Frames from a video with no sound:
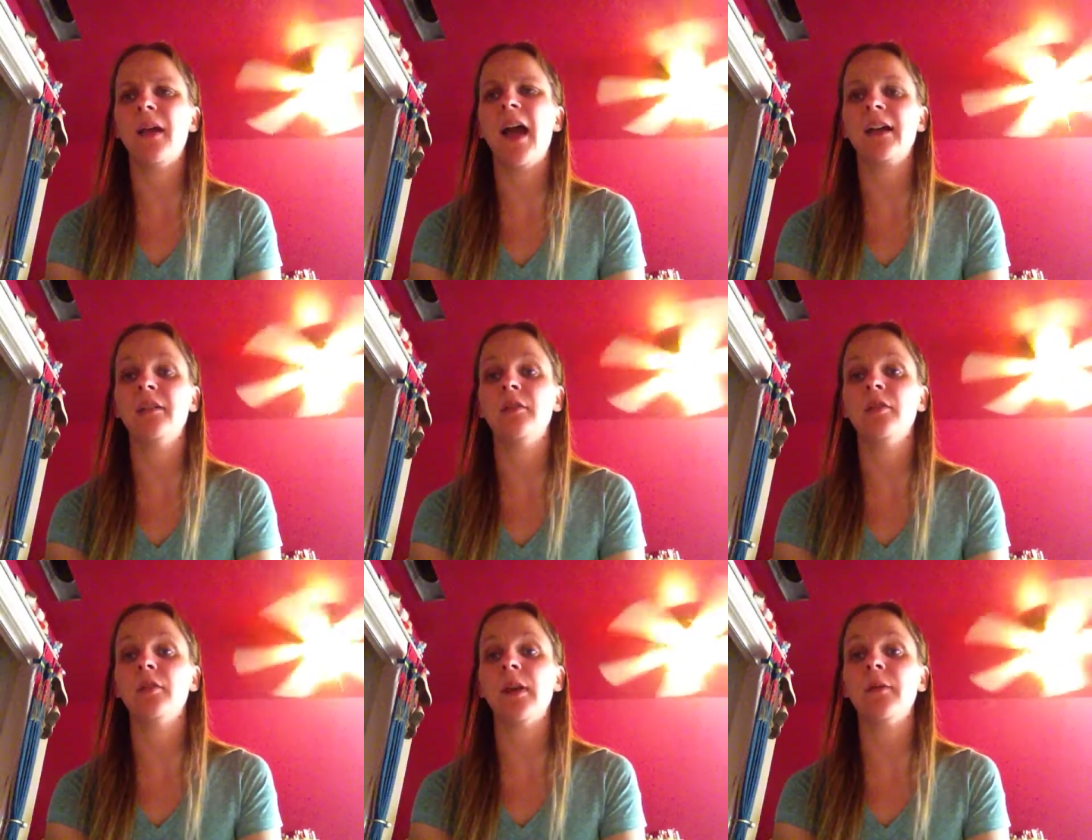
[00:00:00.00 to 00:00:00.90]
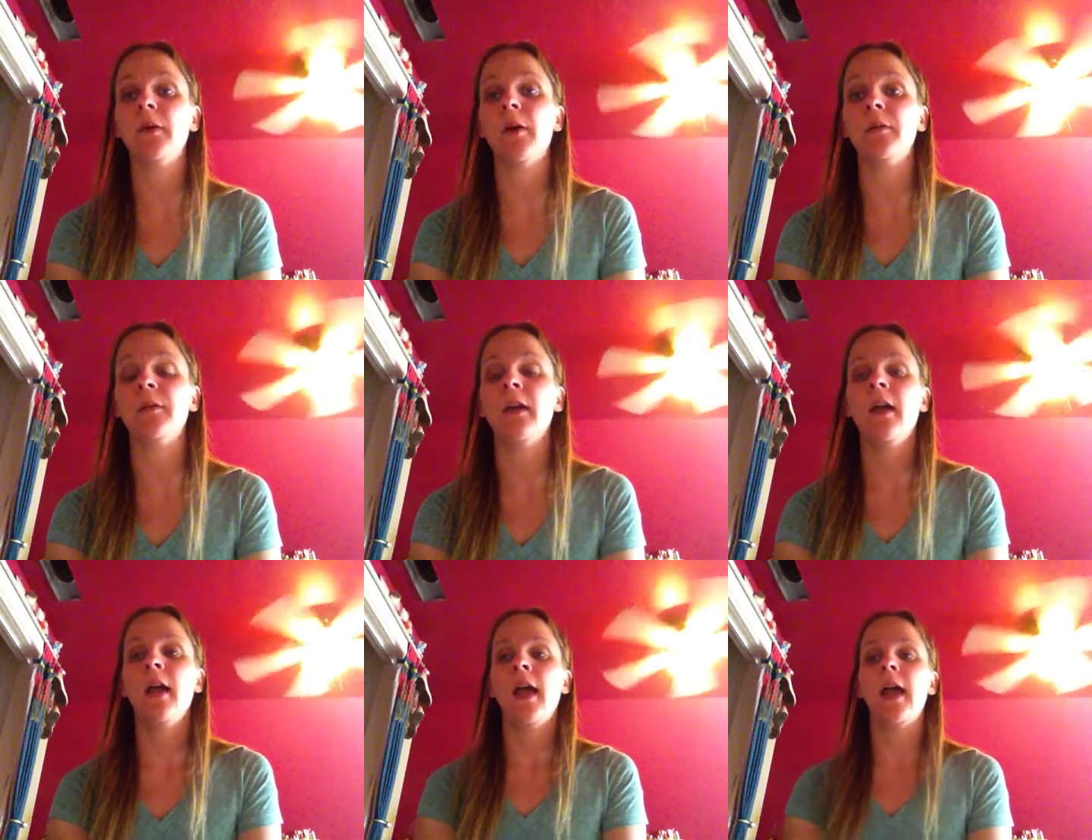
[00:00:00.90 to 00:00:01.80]
I can do straight rows
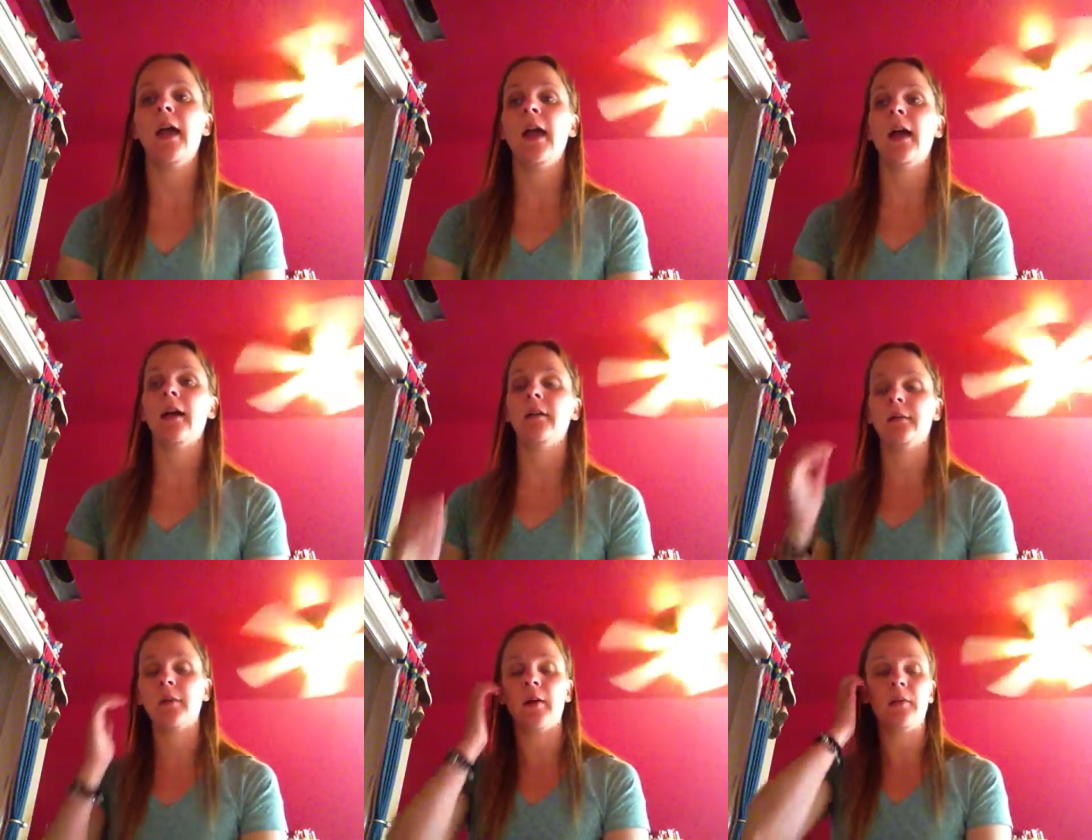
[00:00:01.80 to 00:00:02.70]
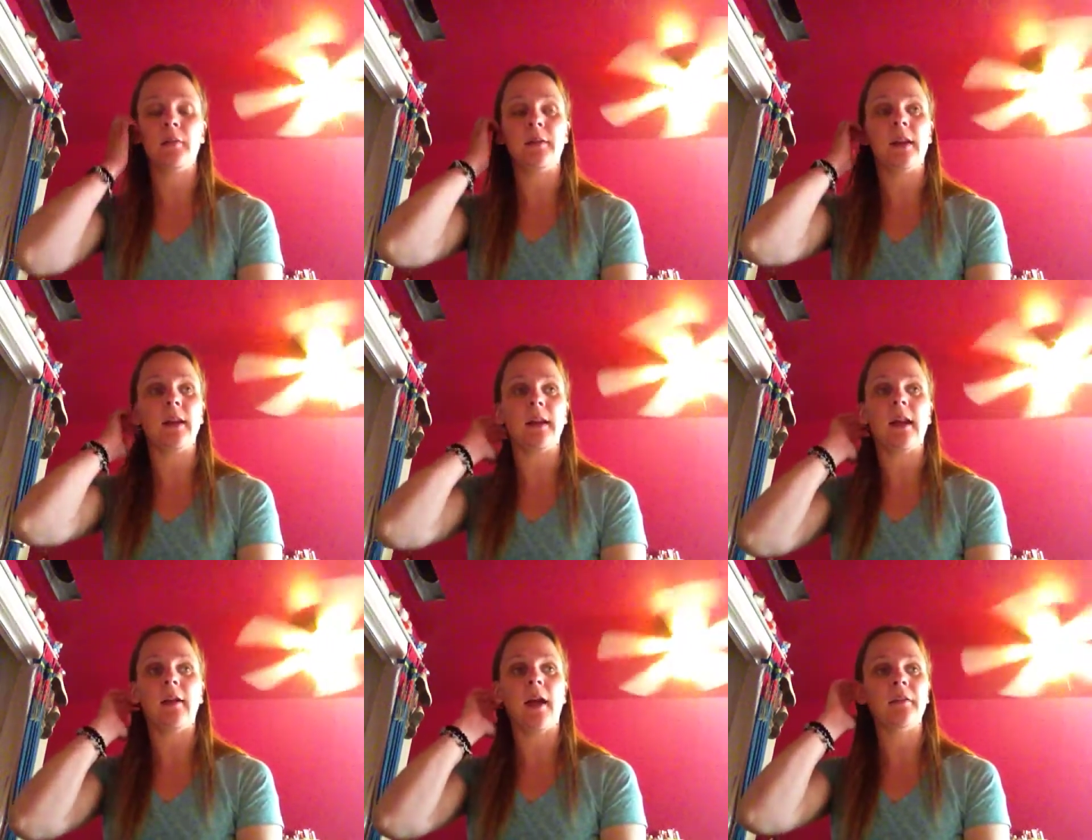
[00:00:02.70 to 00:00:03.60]
and rows with knitting. And
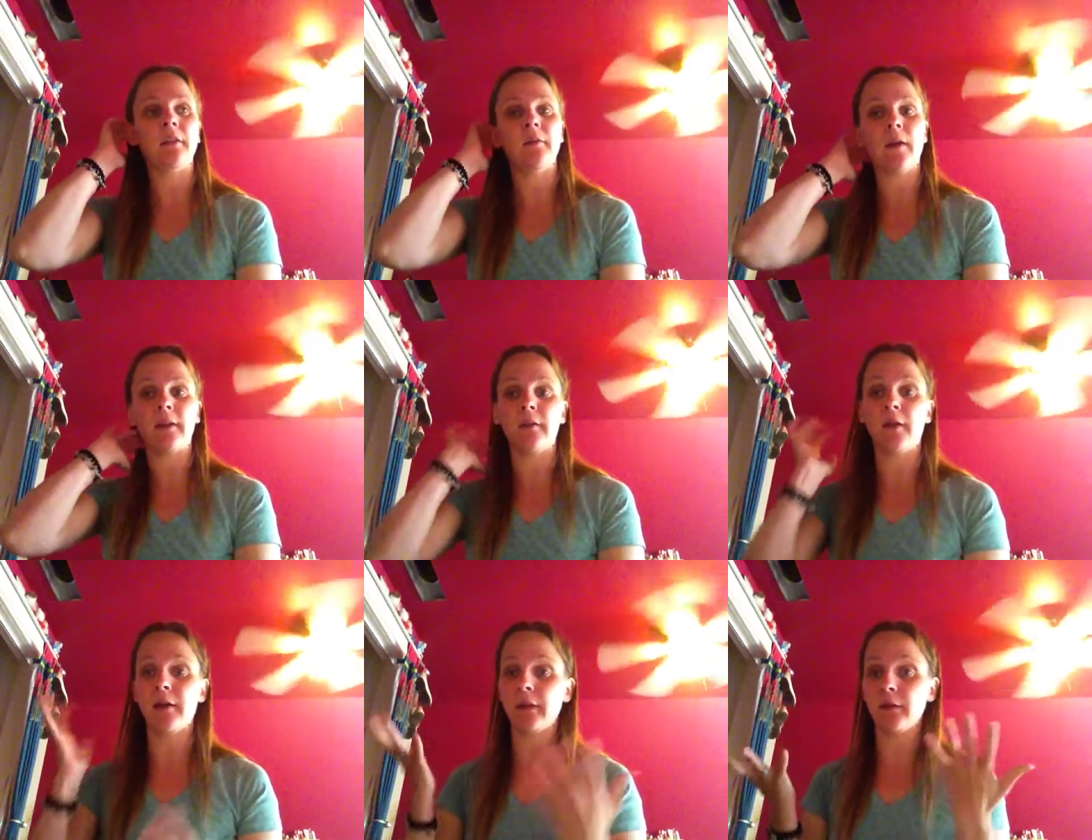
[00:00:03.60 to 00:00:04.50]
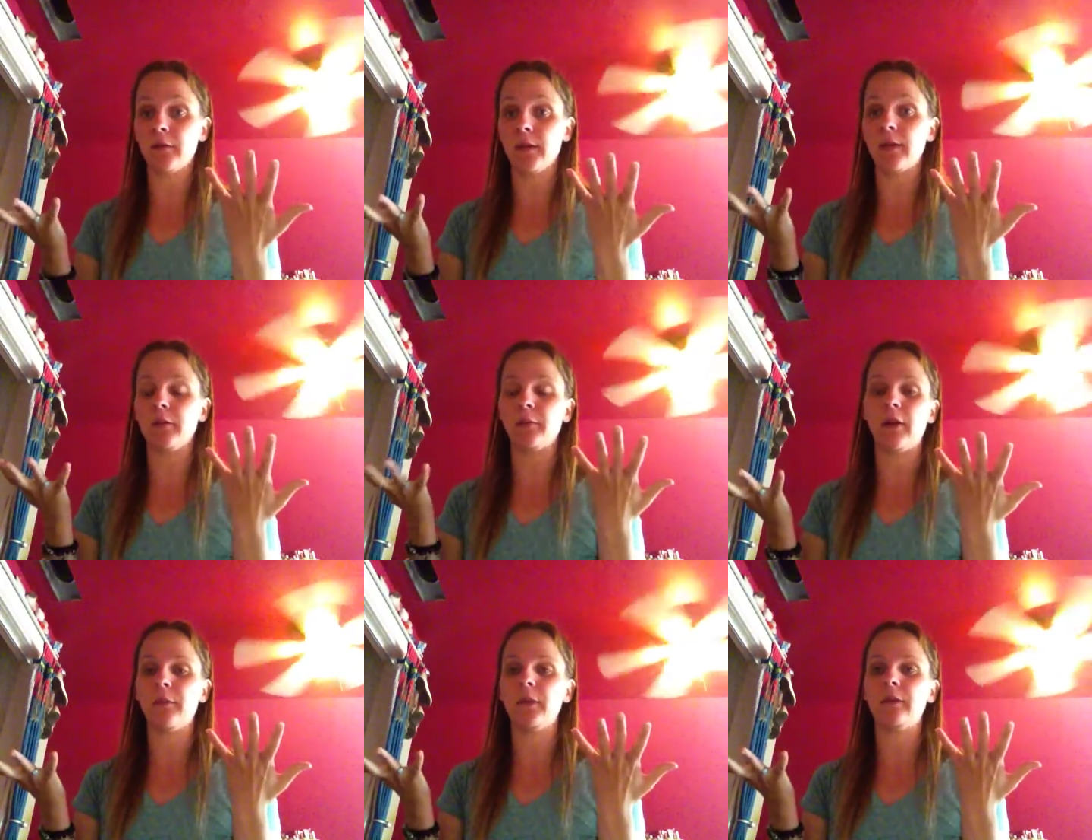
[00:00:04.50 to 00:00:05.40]
I actually finally found out over the years what
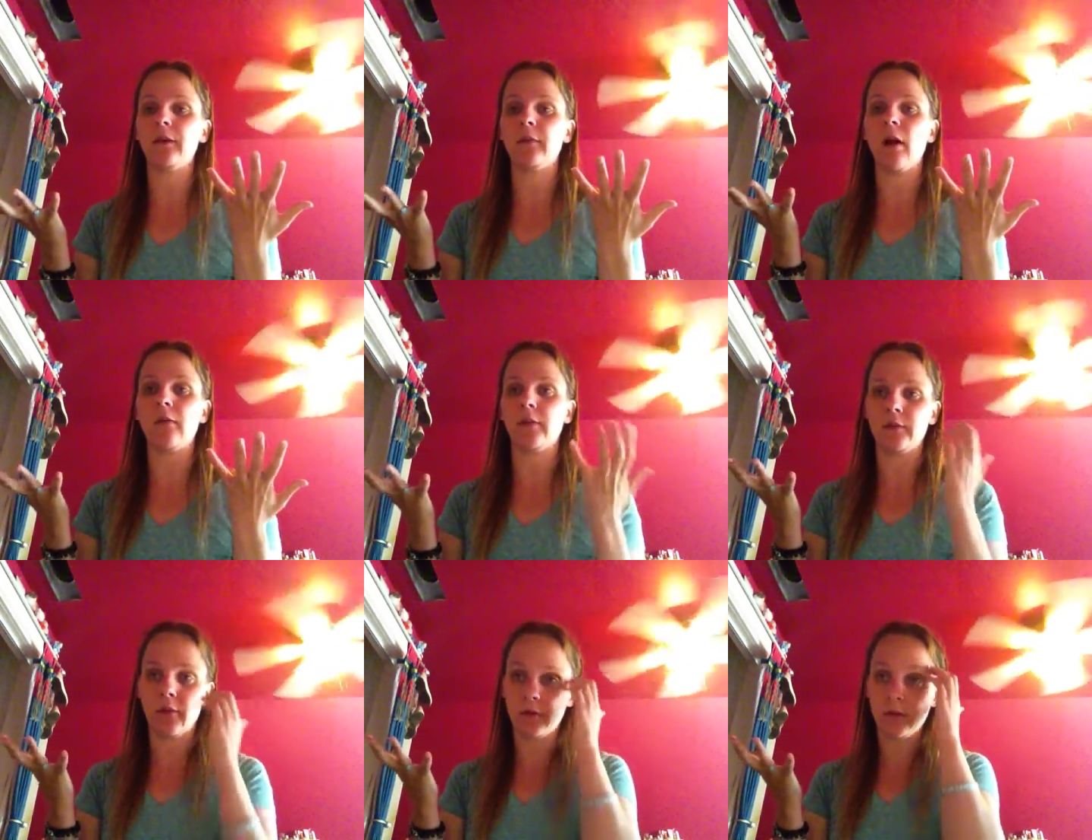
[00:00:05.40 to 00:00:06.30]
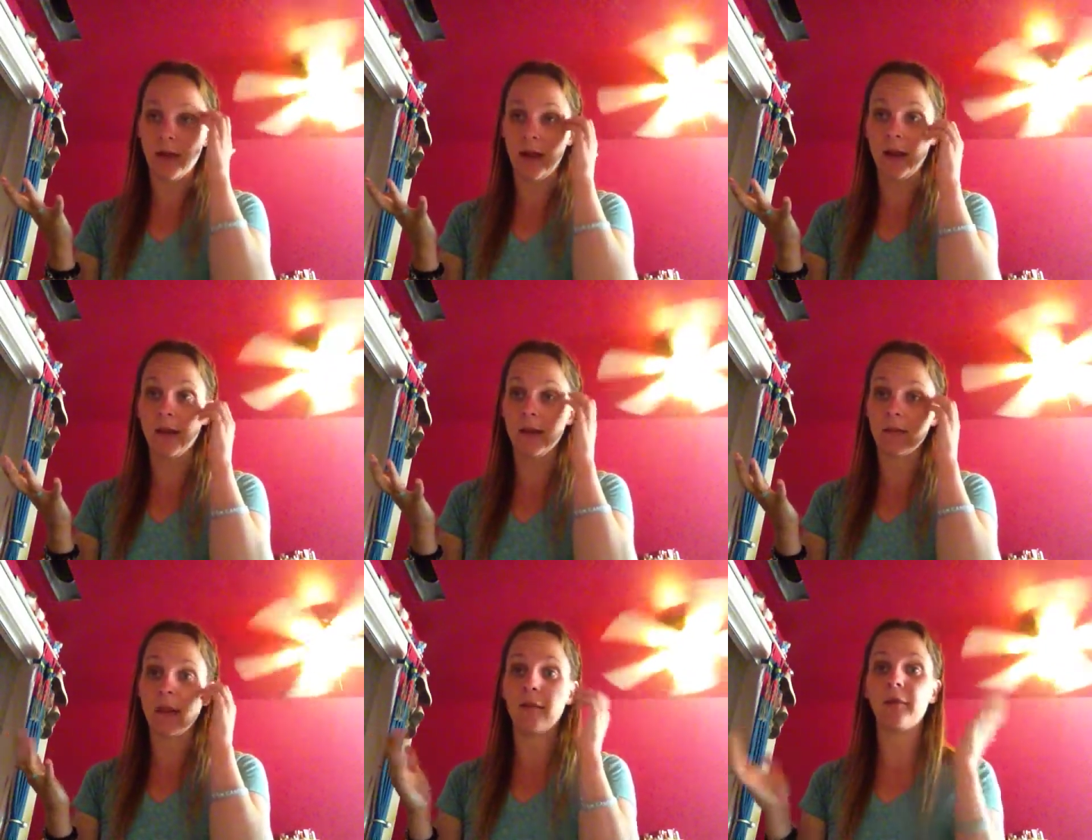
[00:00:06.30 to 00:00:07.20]
I've been doing wrong with crocheting is
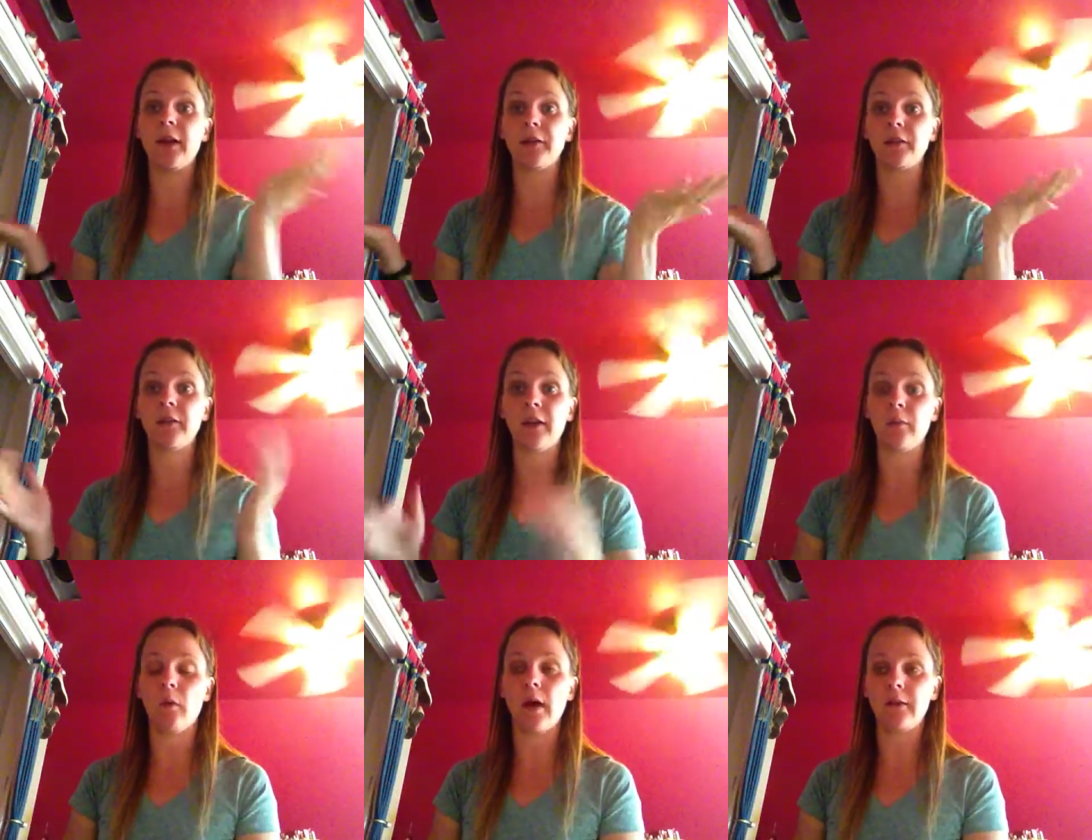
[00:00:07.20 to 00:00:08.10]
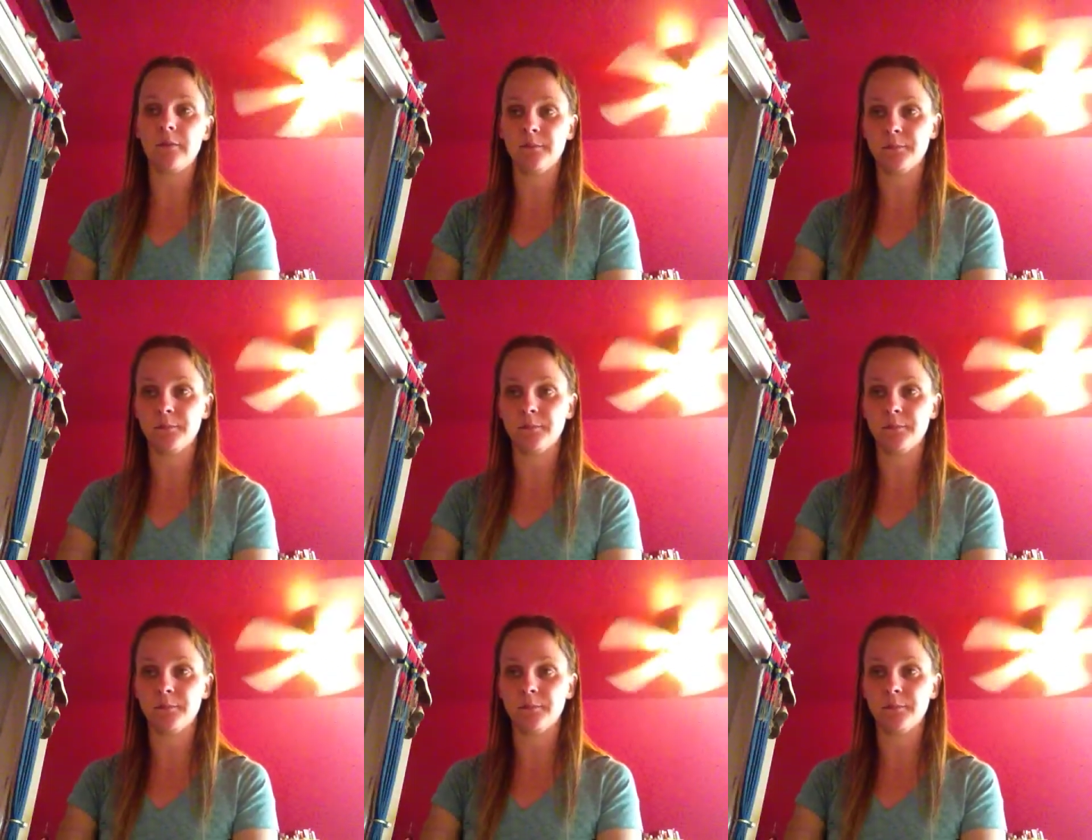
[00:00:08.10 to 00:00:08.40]
that I forget to chain one